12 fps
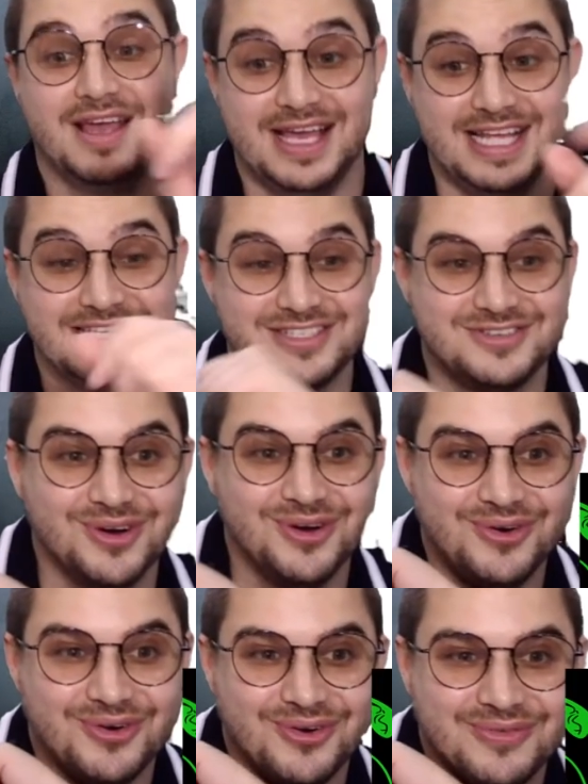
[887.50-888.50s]
It's
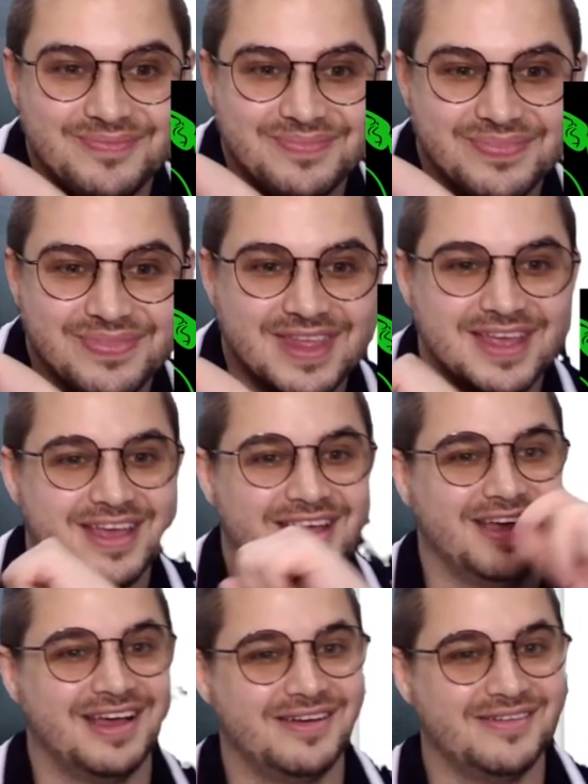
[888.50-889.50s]
true.
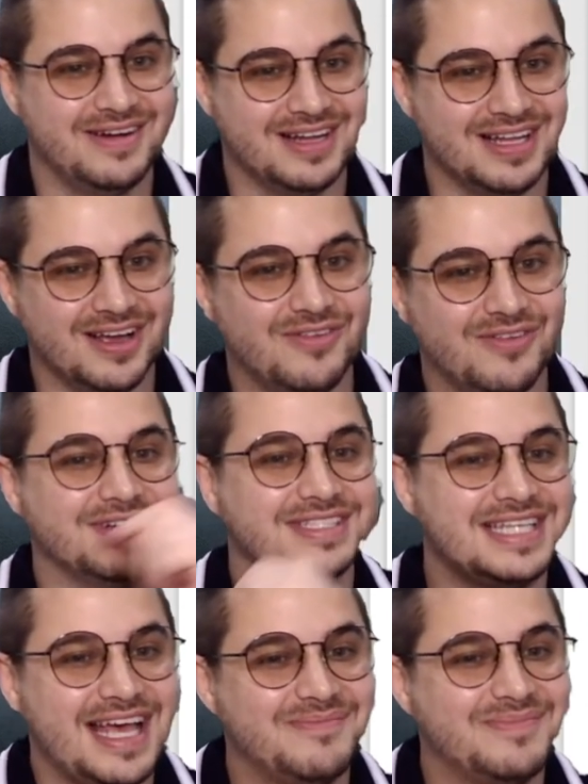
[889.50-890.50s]
And over
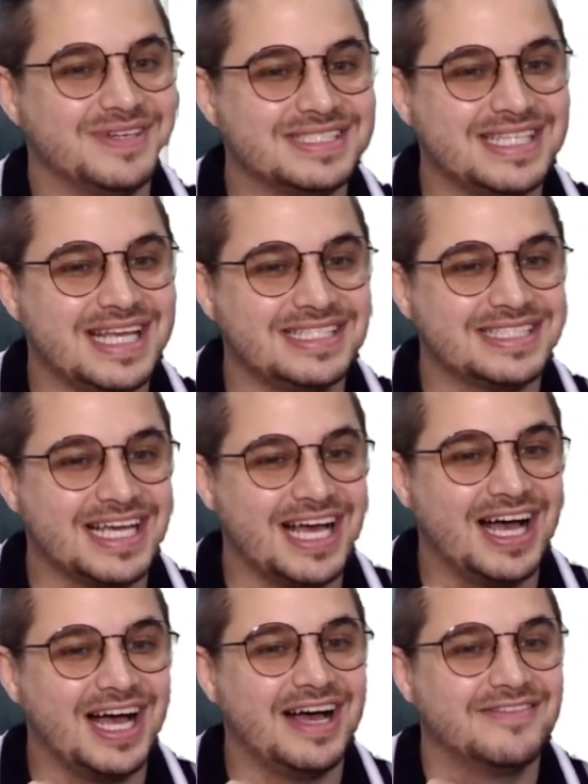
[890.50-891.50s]
10%
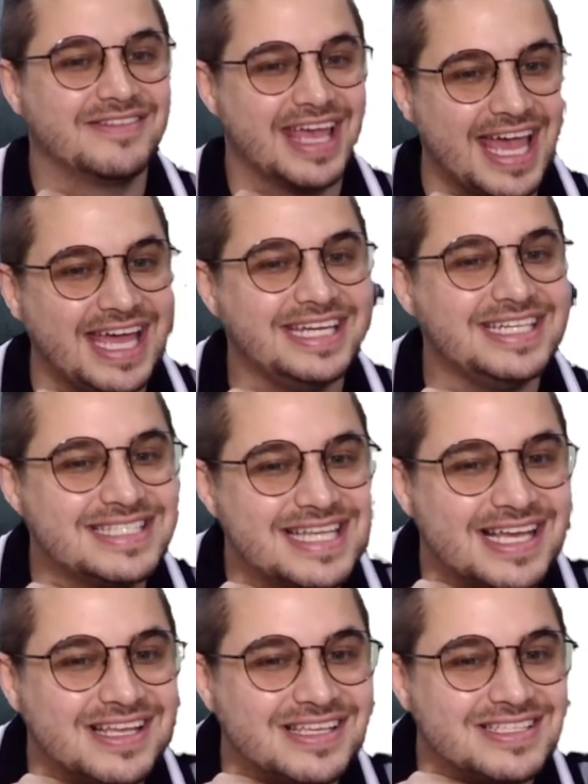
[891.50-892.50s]
of candy
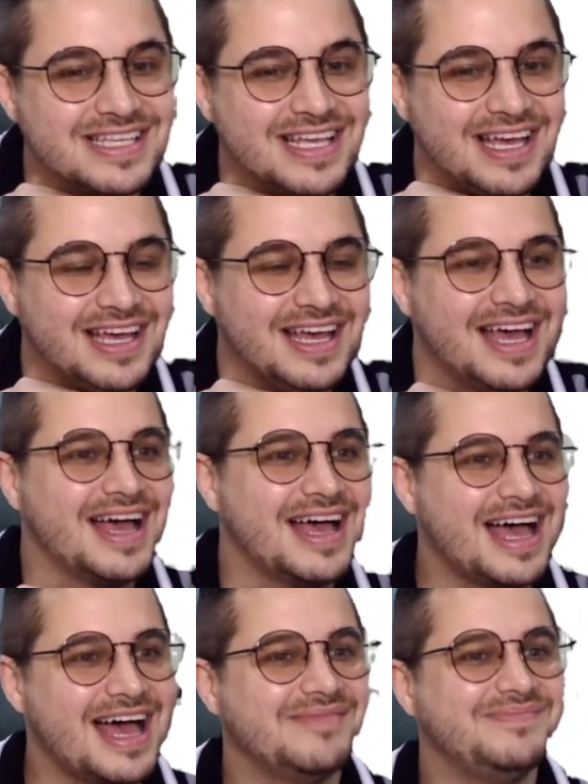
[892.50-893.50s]
sales
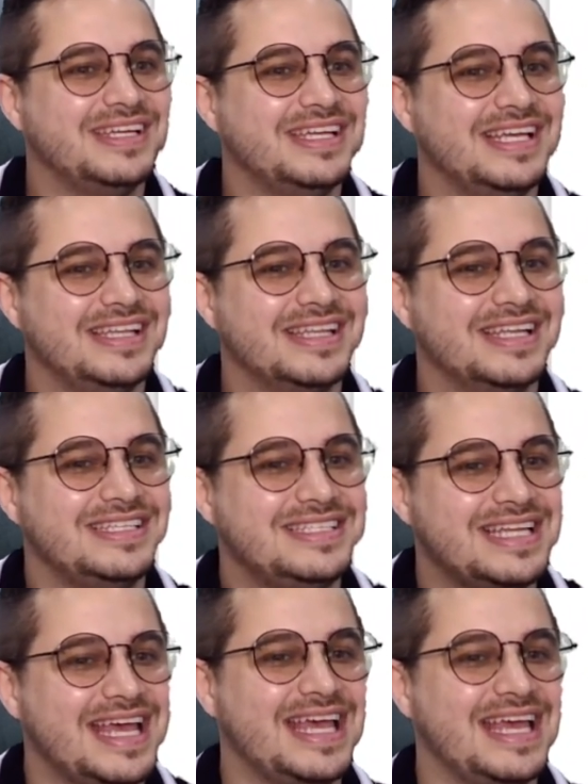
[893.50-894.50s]
happen in the
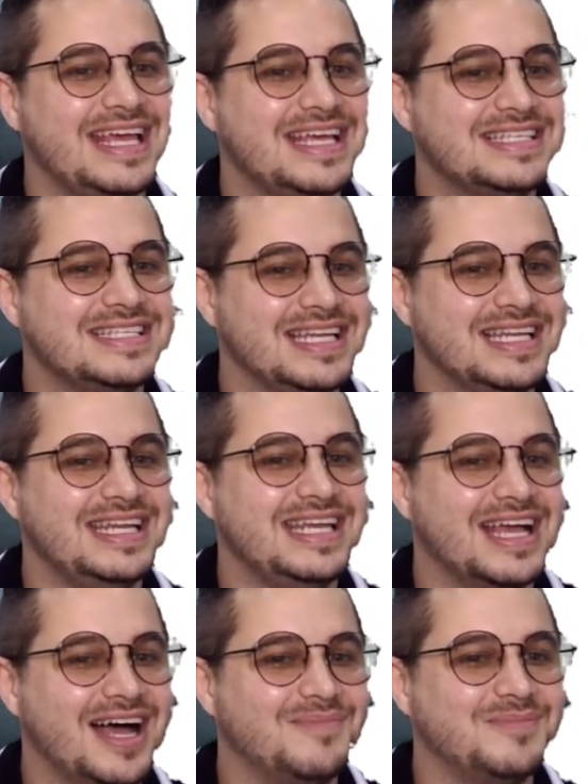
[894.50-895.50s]
days
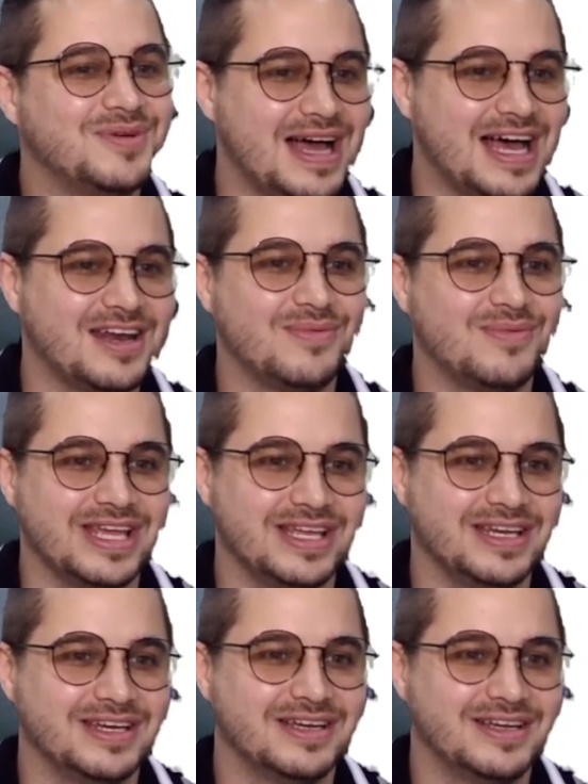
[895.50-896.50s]
leading up to Halloween.
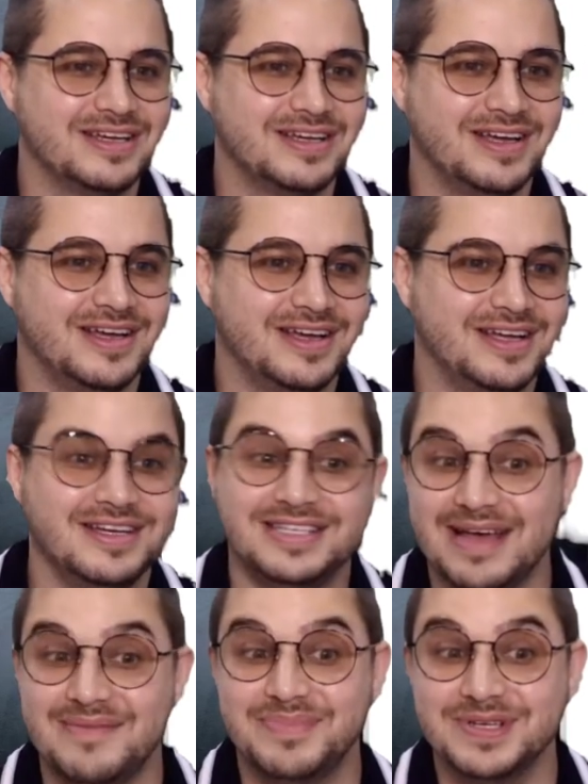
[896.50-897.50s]

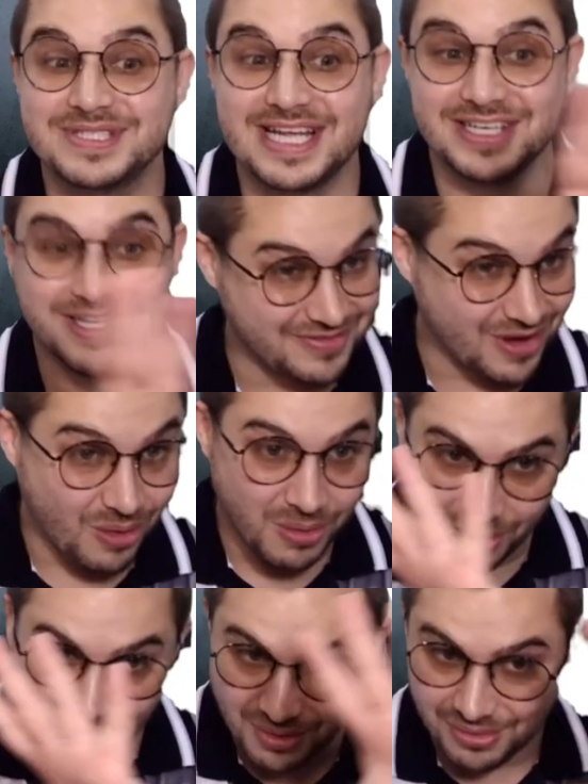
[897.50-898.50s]
10% of the
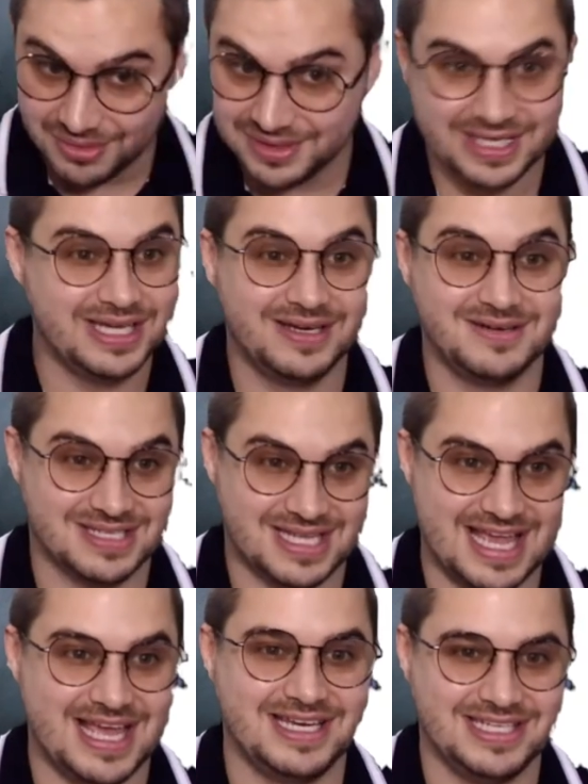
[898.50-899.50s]
whole year's
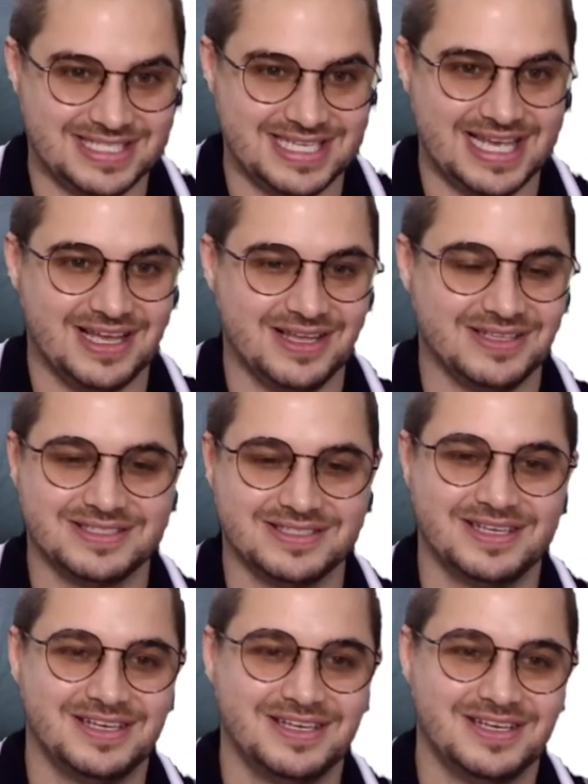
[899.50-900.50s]
candy sales.
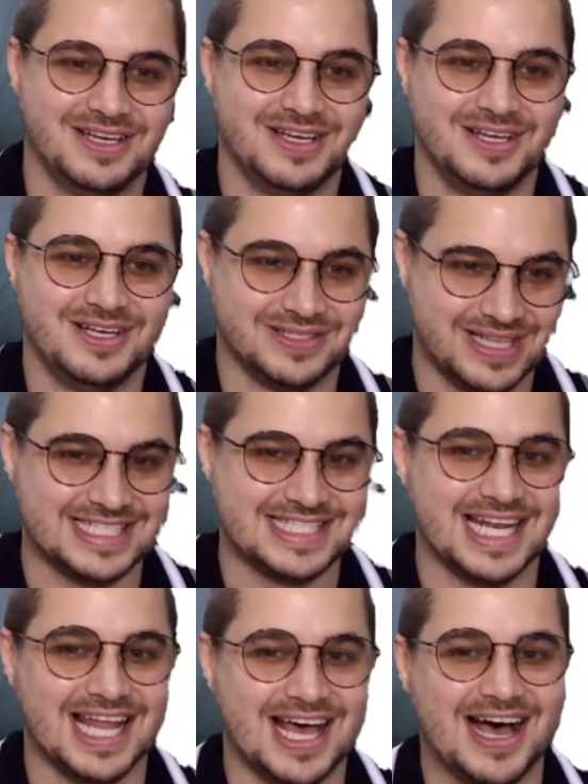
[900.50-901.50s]
So that's a
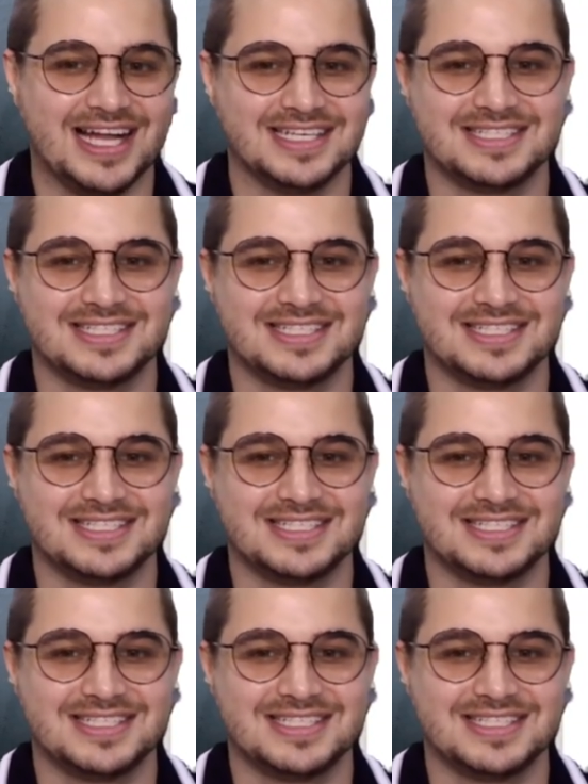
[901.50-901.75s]
lot.